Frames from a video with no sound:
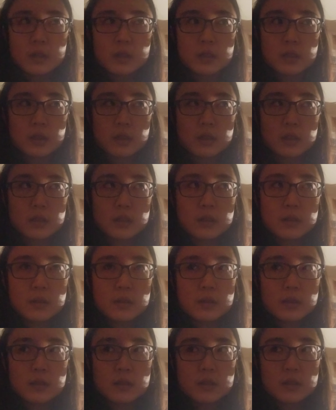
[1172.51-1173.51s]
that
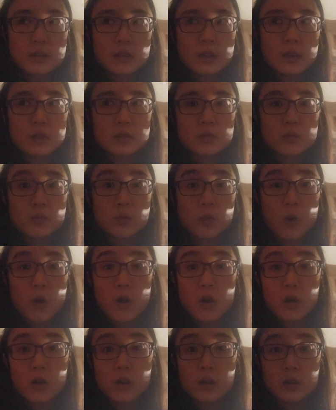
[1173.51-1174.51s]
that is
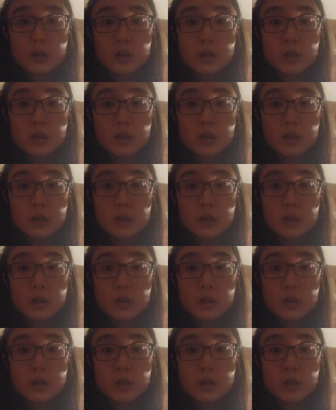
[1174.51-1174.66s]
wrong.